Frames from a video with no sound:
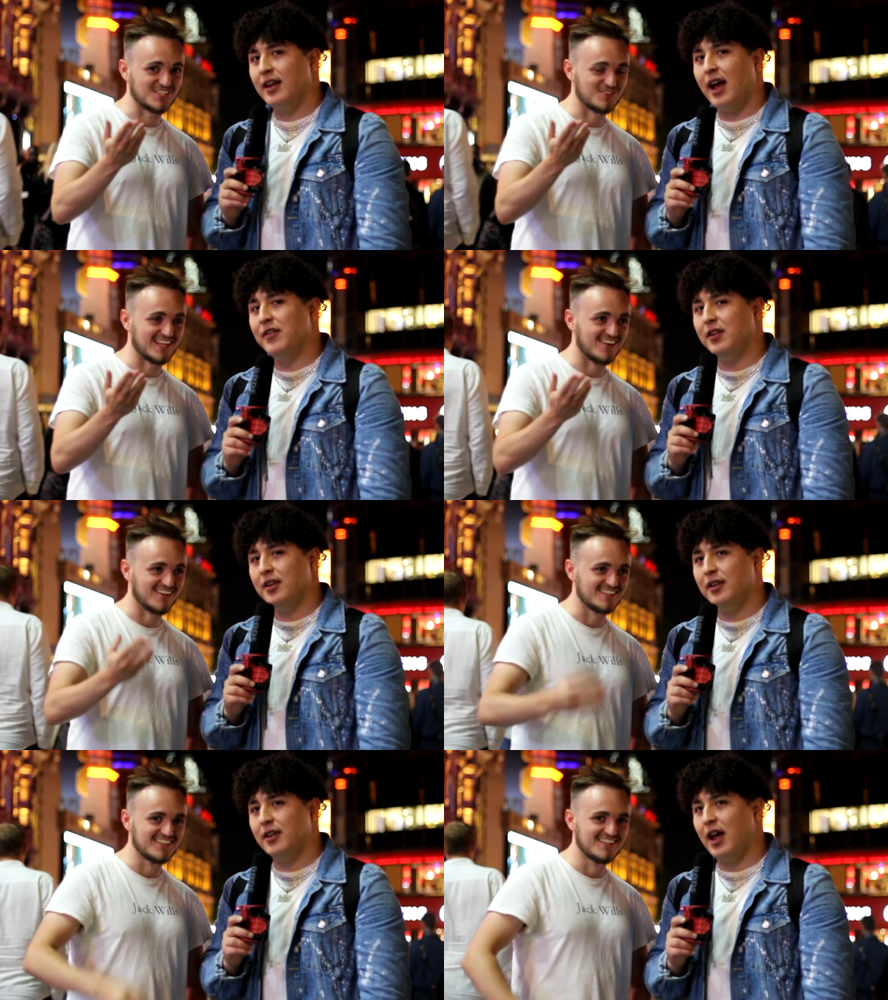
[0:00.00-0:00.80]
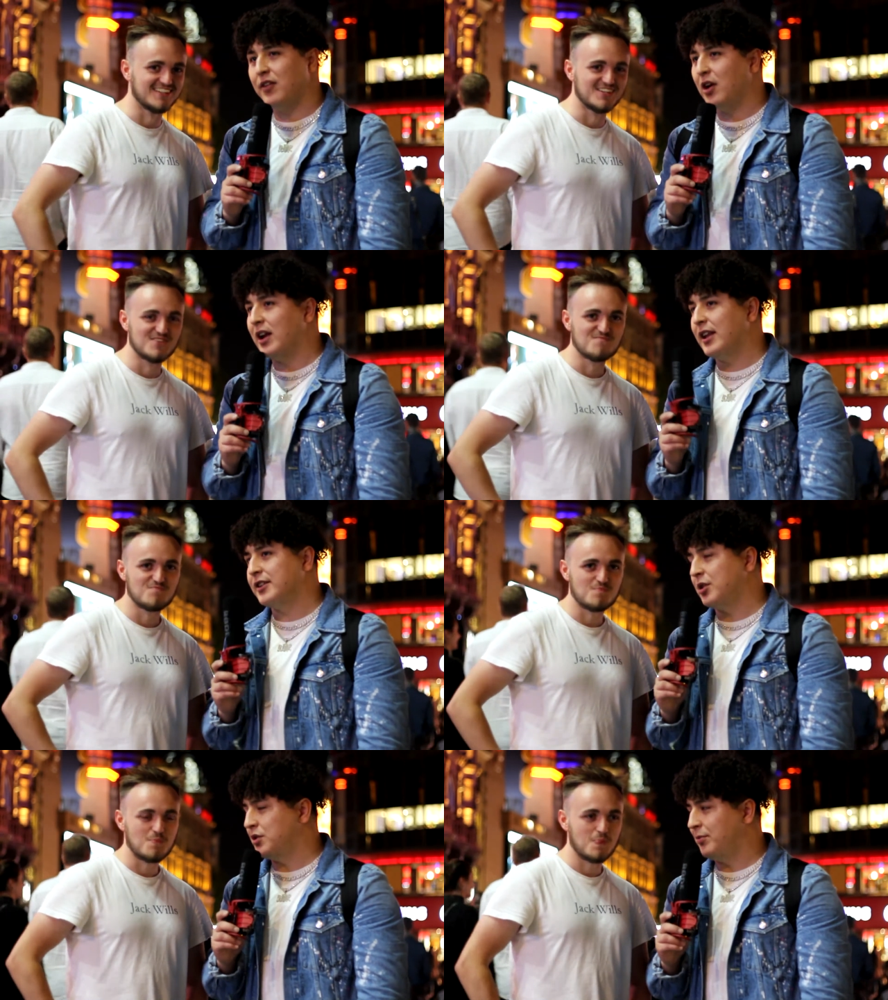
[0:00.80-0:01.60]
Speaker 1: All have you long. Have you got any
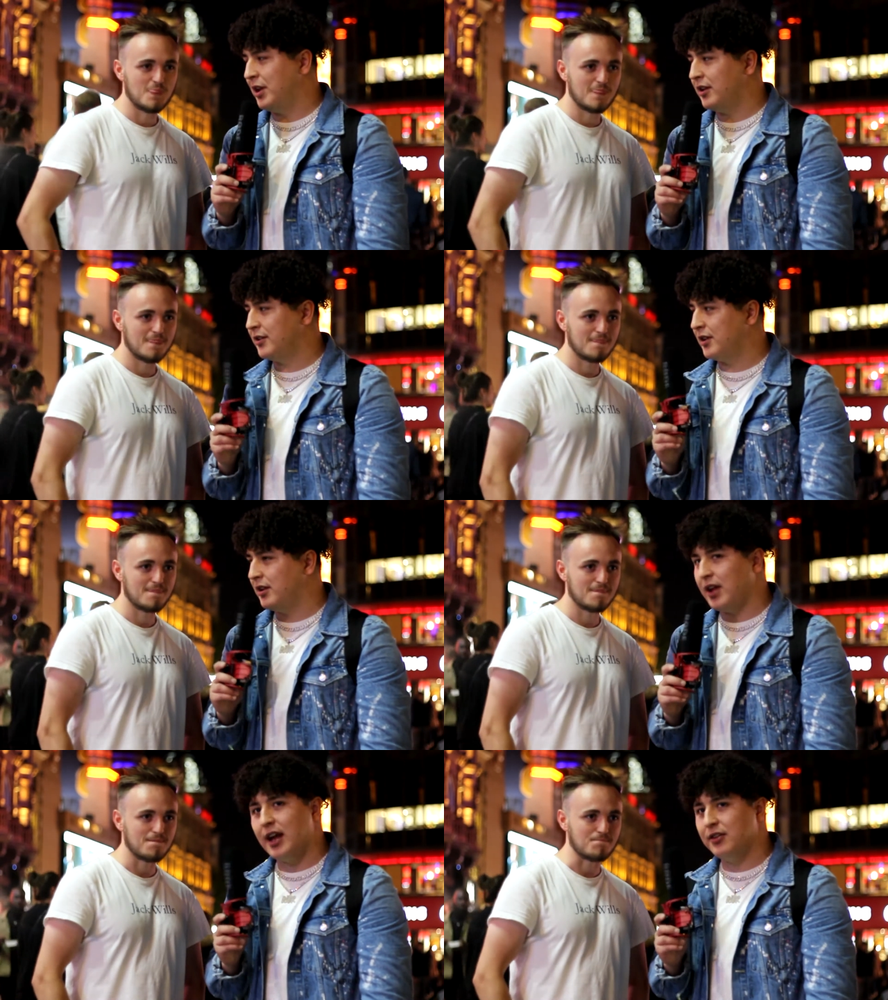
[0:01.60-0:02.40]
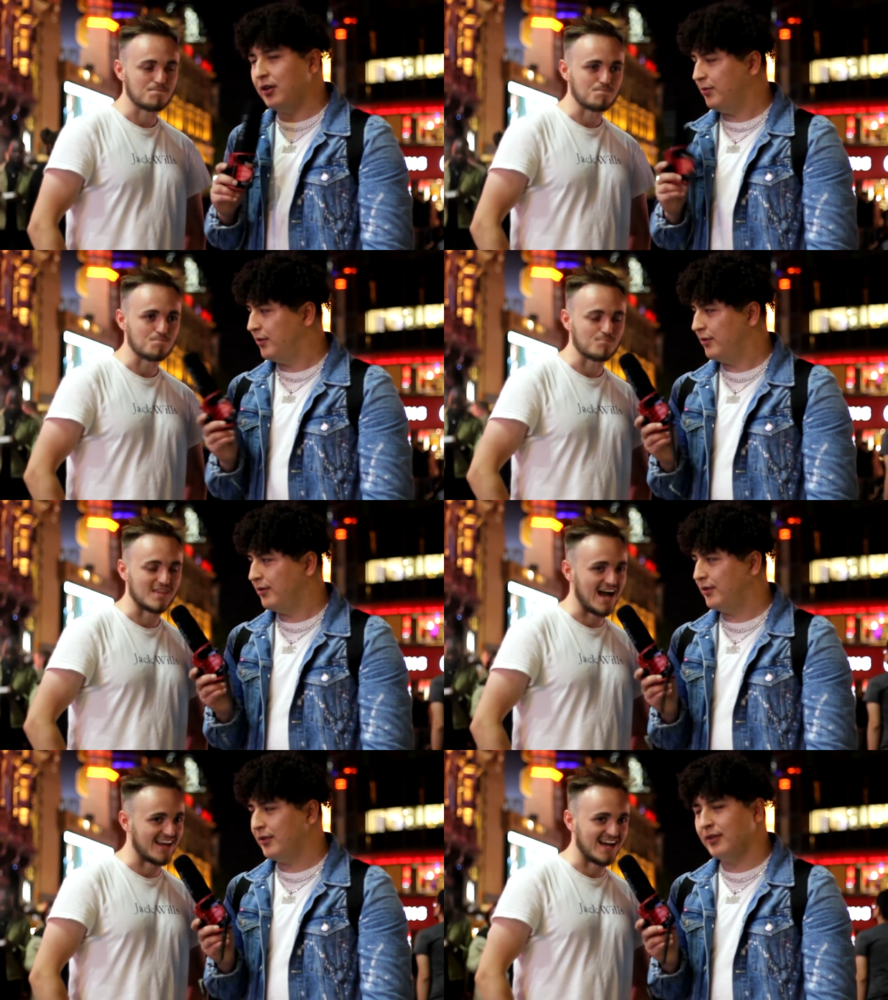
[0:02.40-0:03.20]
social media? Gonna add you up?
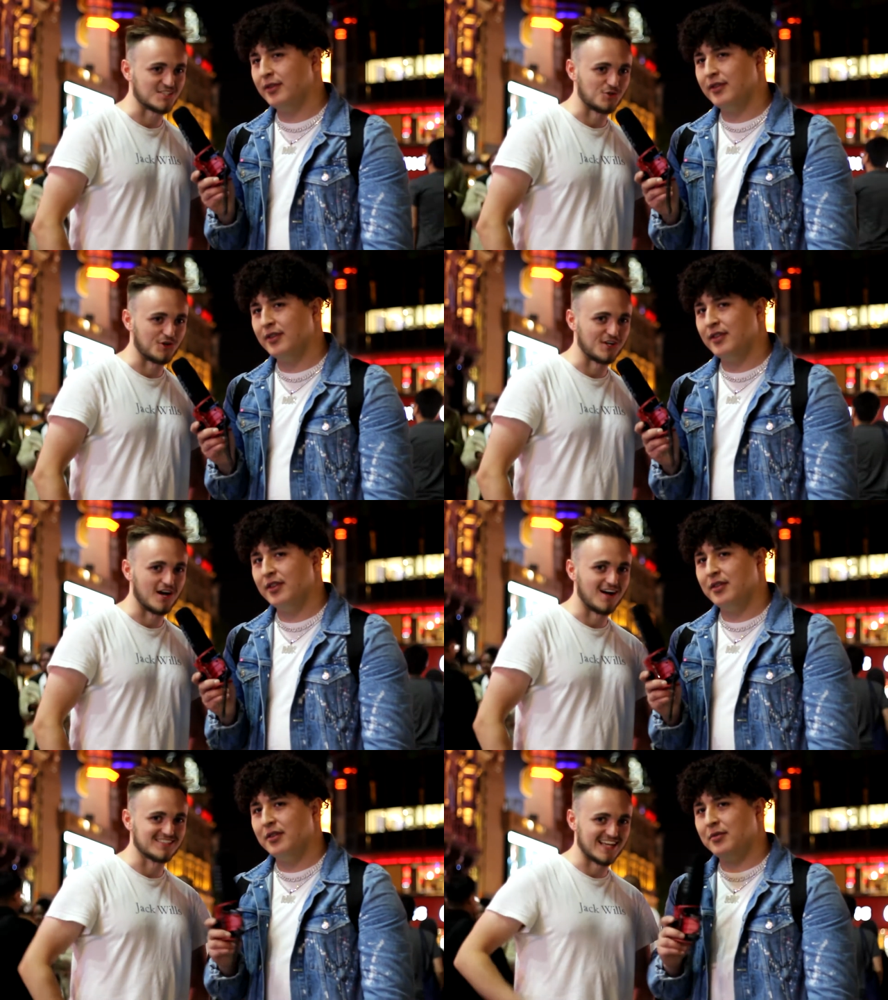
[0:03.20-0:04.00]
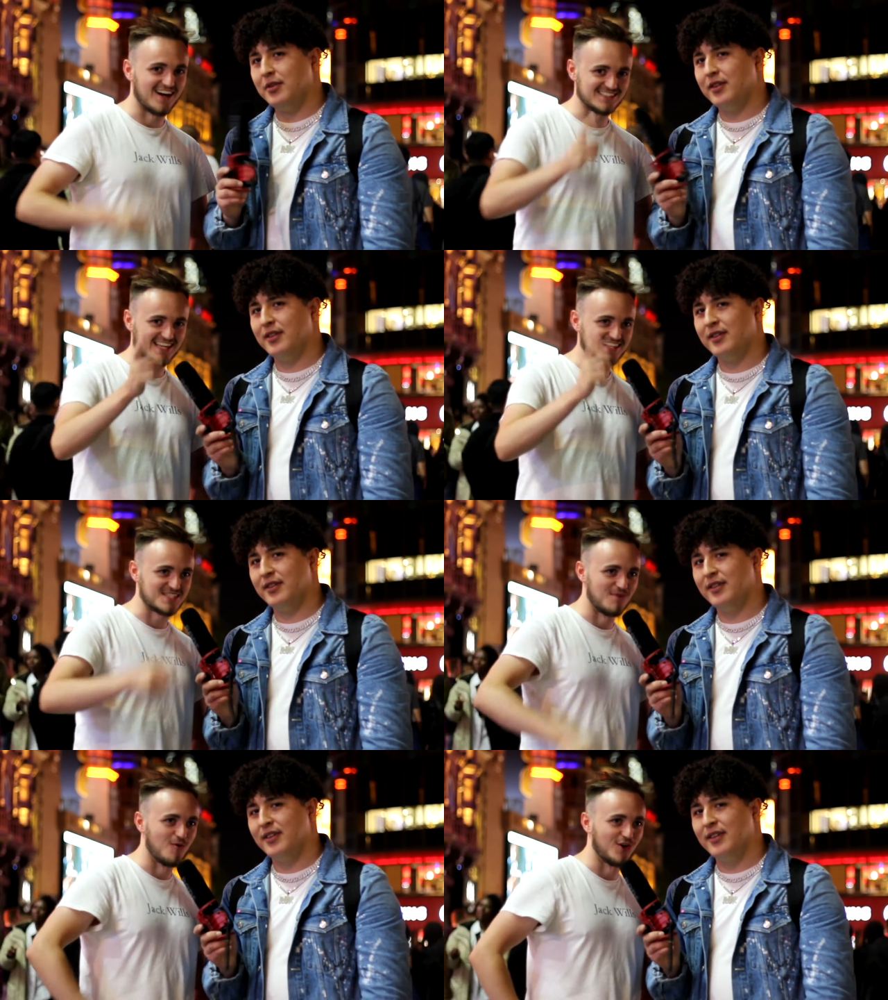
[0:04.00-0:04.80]
Speaker 2: Nah, nah, it's all good. I'll, I'll take
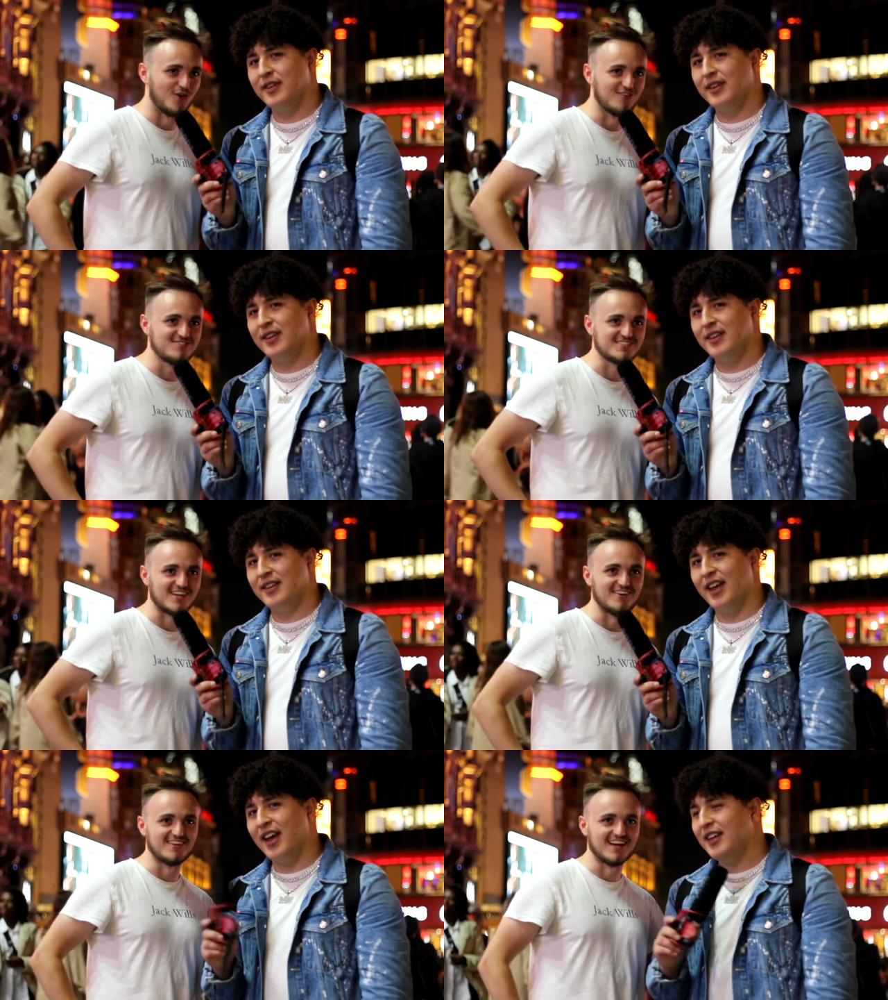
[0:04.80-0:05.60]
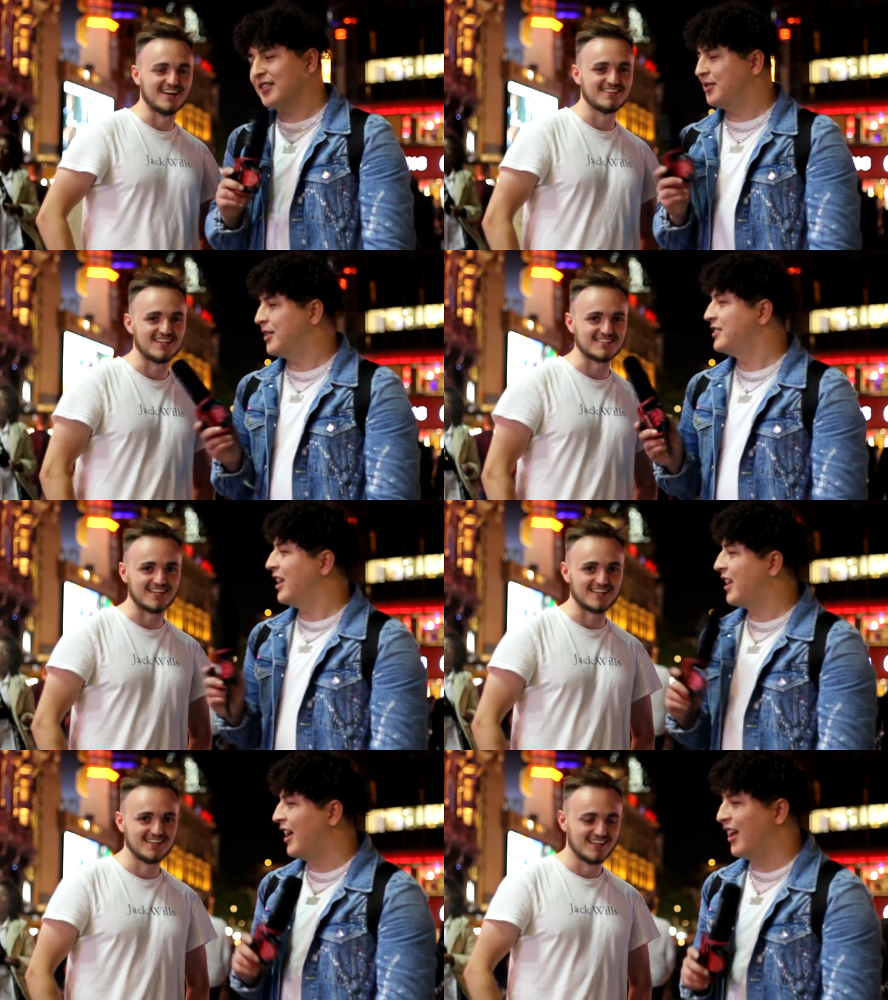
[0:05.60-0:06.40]
this as my one off. So yeah, yeah well,
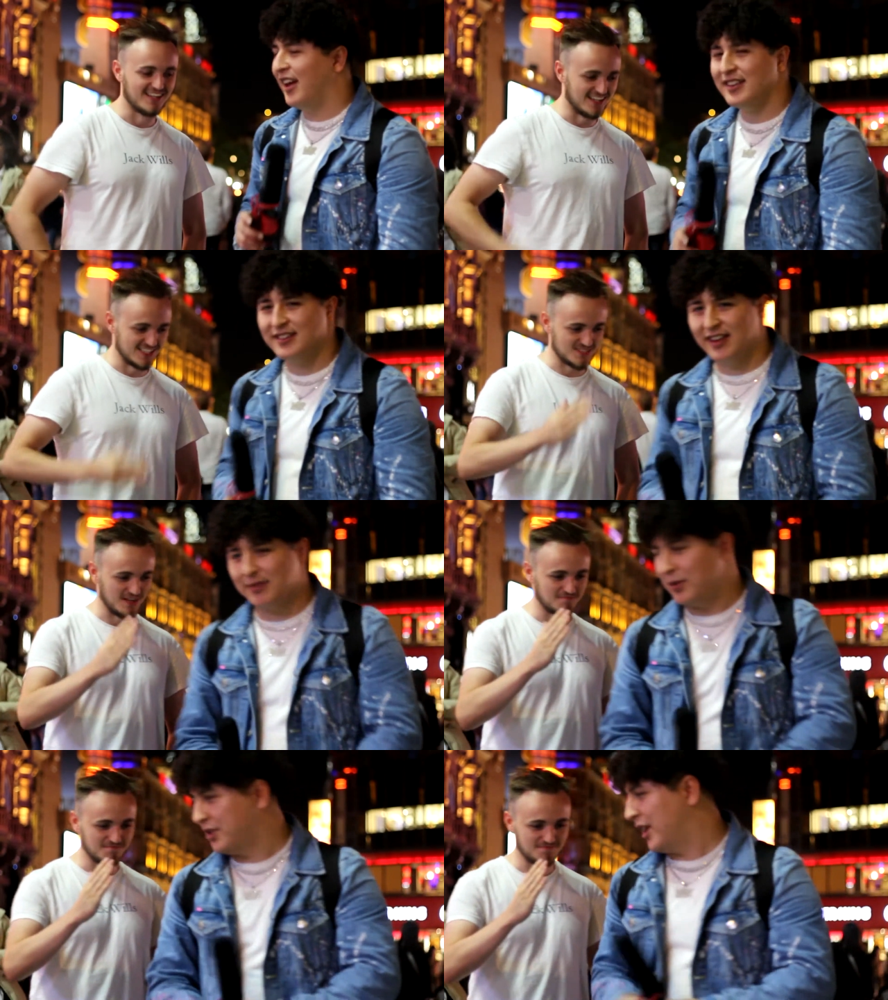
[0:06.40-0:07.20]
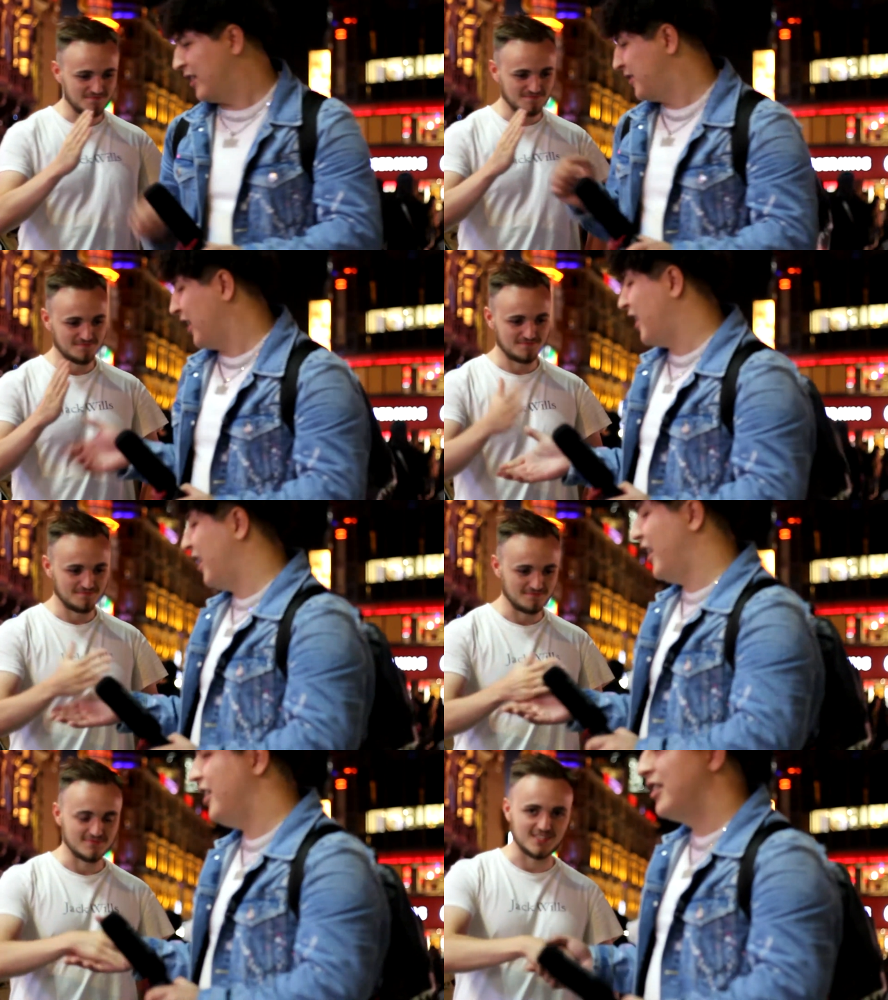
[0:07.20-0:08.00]
take, take care. It. Yeah, so,
Speaker 1: appreciate it. Take
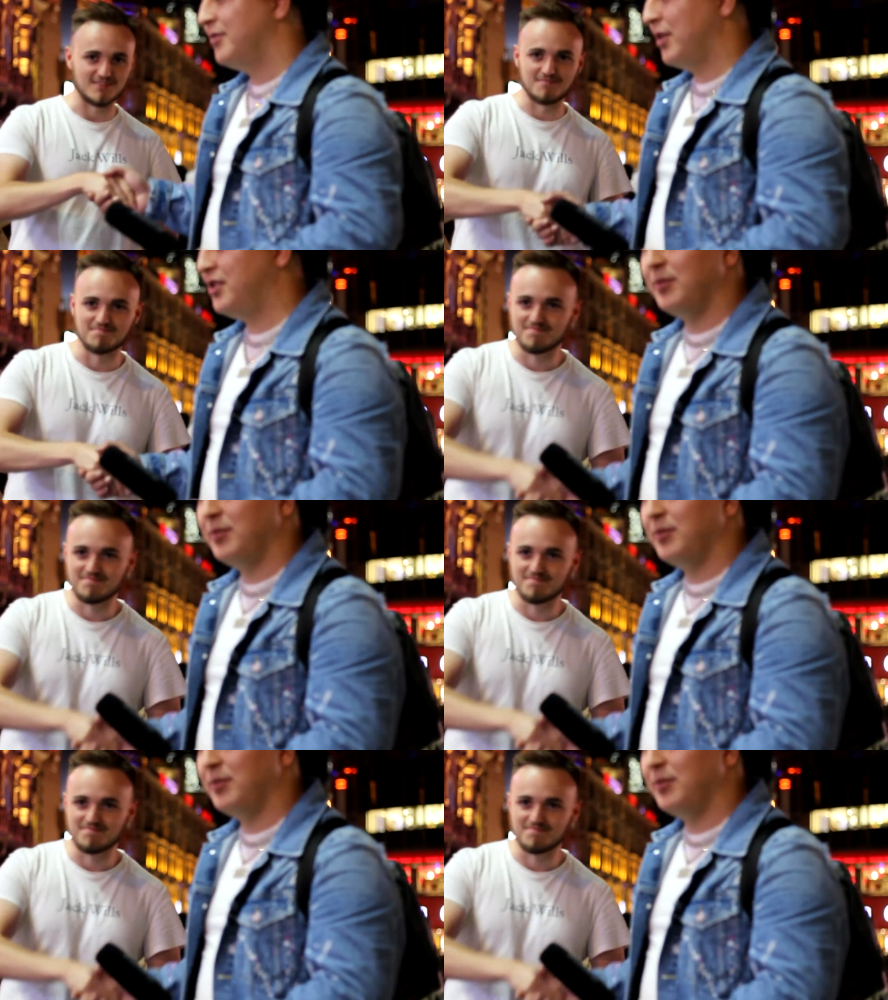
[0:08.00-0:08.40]
care. Yeah, social